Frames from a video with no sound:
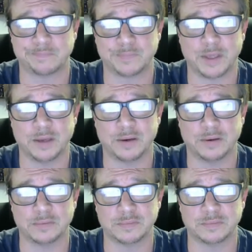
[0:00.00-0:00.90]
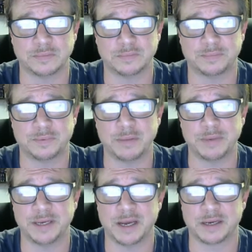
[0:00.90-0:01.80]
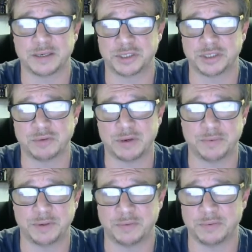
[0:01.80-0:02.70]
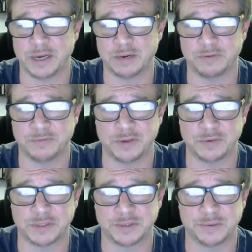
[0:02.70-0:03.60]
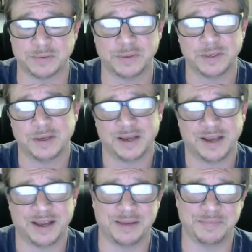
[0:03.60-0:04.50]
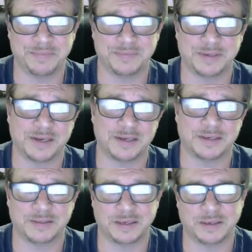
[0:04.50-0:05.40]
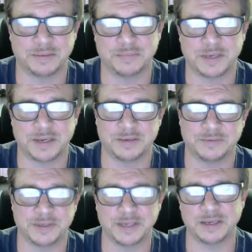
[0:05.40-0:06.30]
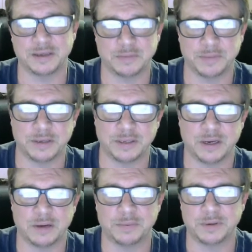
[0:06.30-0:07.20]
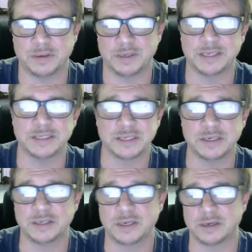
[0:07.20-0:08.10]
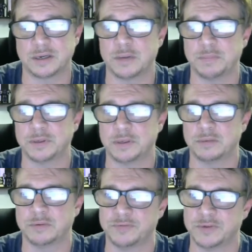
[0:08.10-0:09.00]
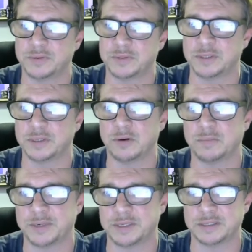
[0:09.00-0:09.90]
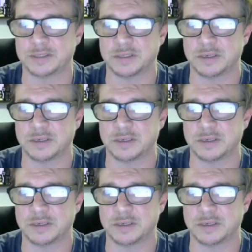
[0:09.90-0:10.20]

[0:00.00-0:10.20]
you know, probably not going to show up when you write a review. So I'm kind of about Yelp. It is good to get a couple of good reviews in Yelp because